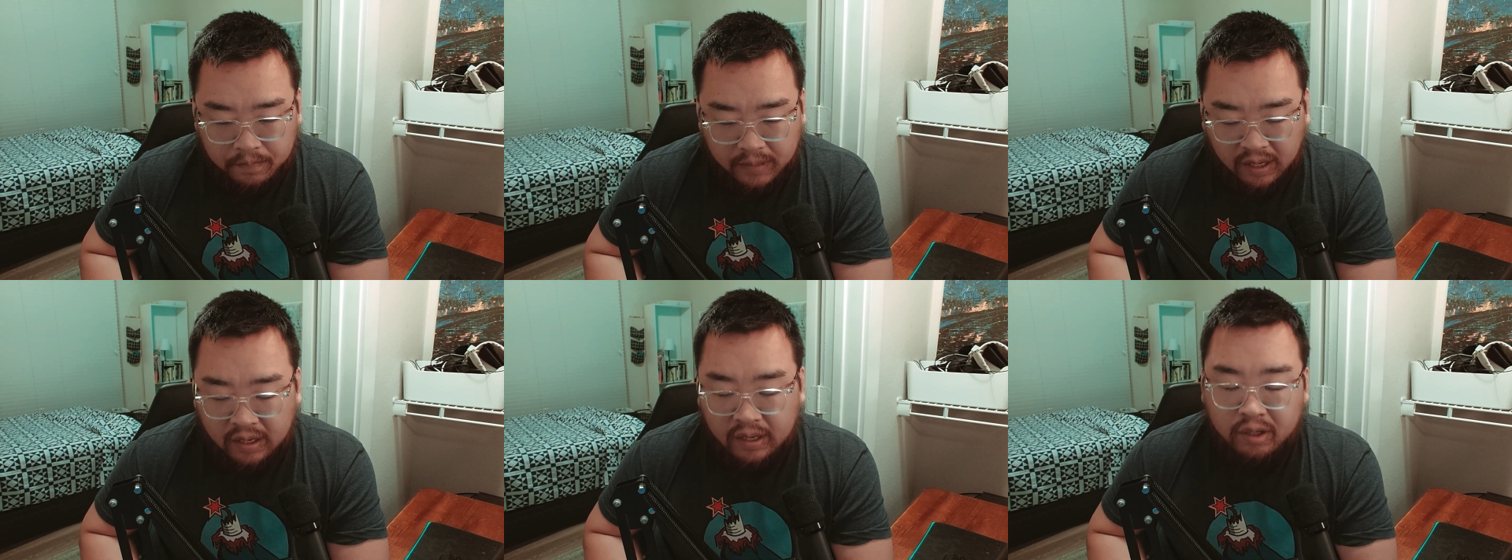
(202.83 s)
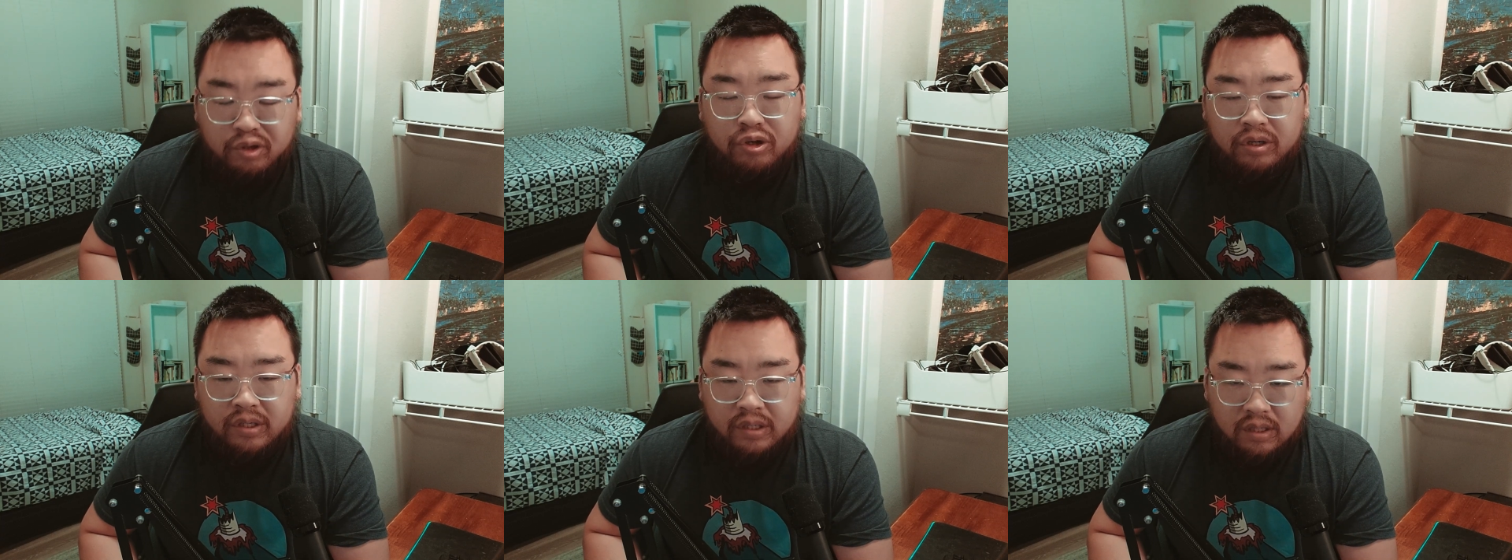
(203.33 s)
any
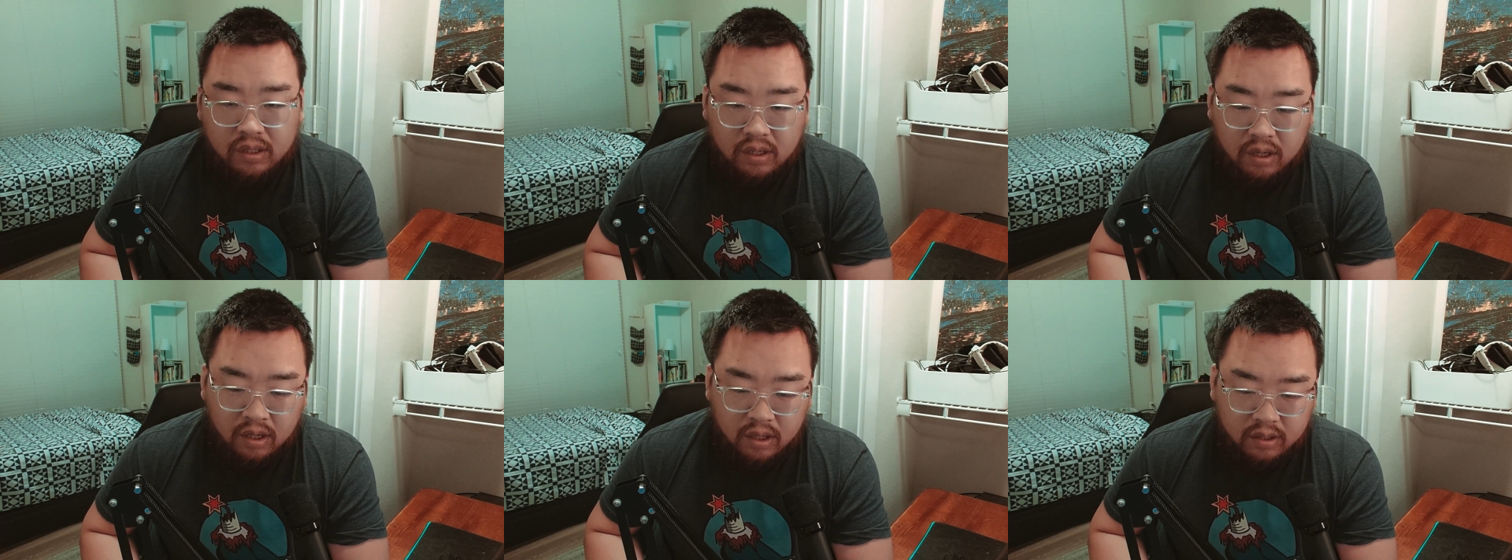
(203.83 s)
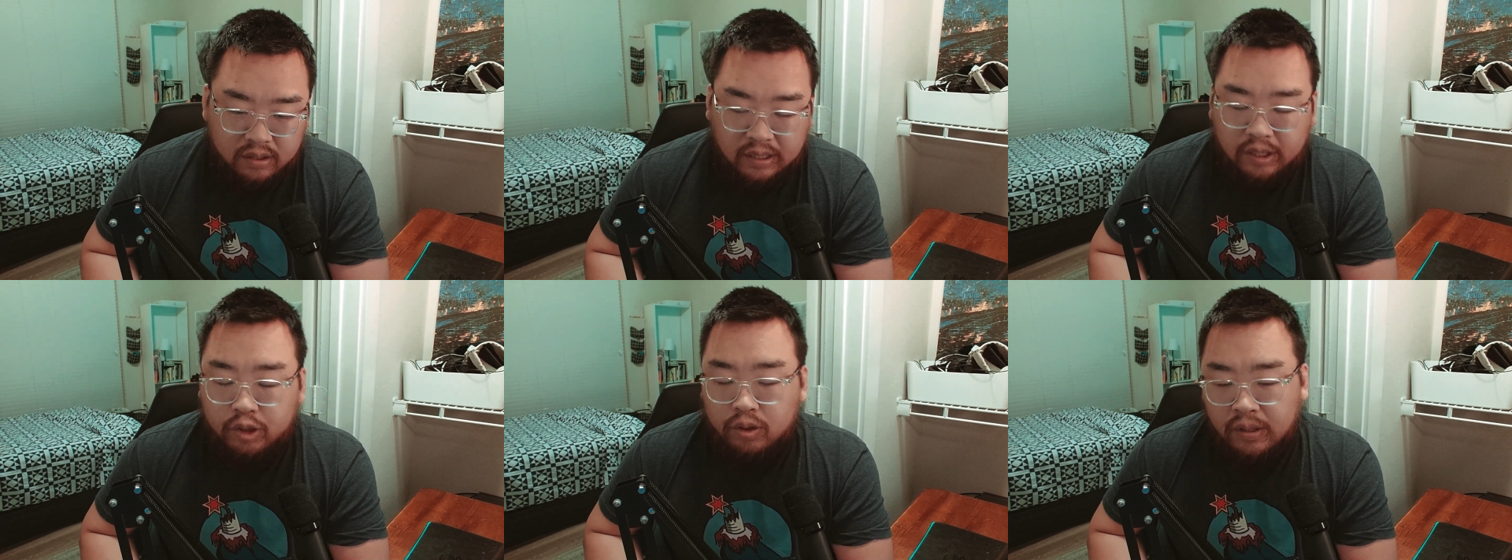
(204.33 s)
interest
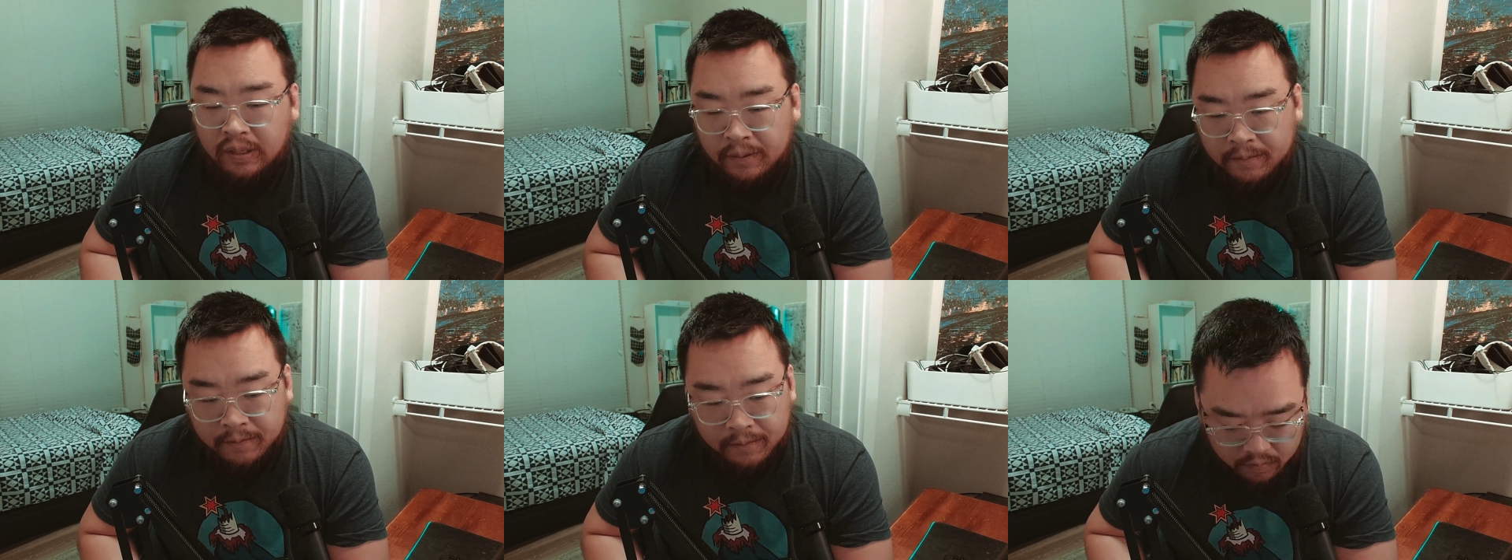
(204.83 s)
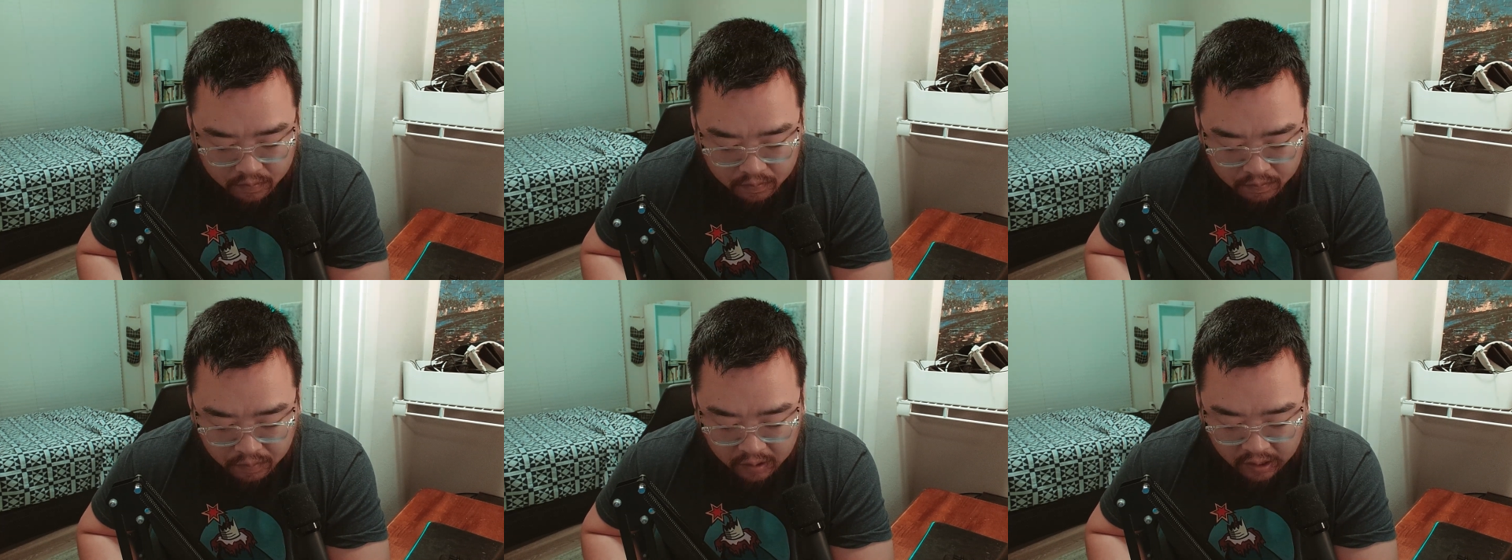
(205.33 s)
sexually,
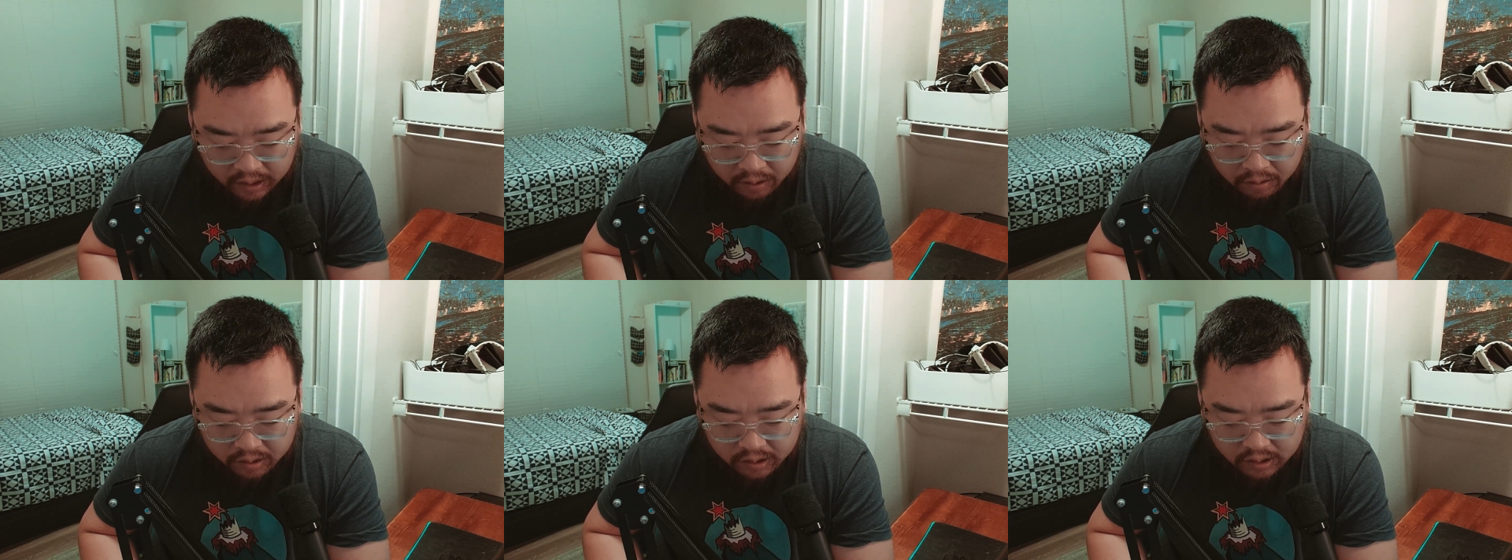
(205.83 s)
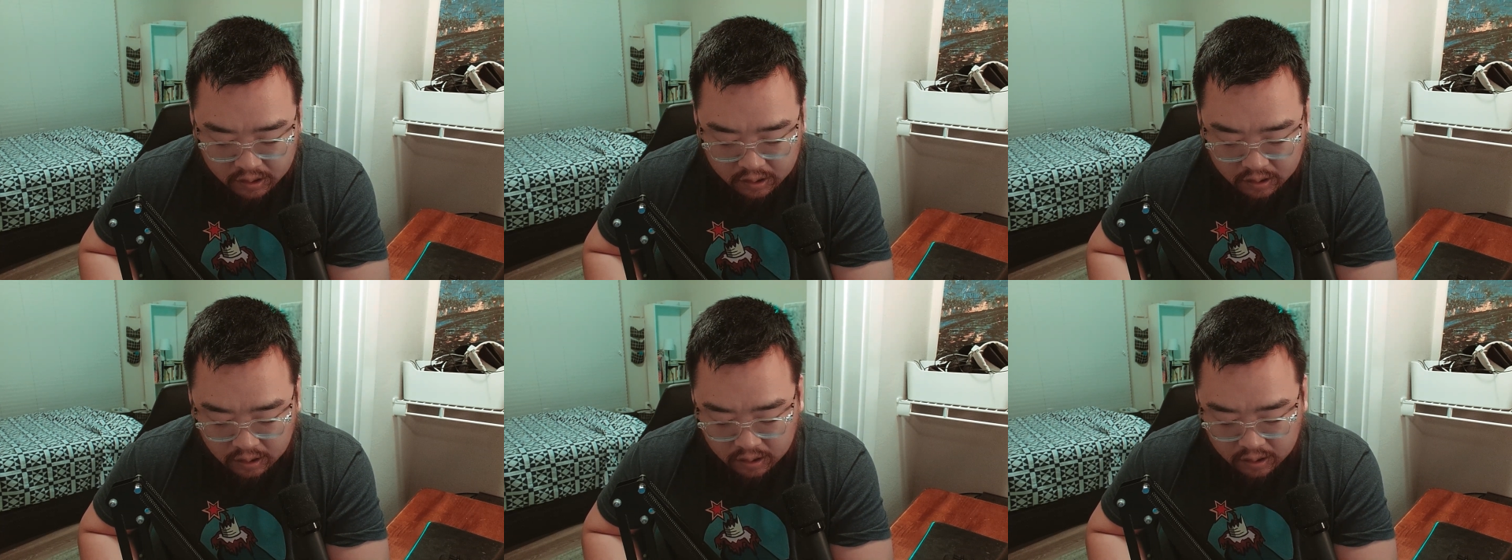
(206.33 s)
but it was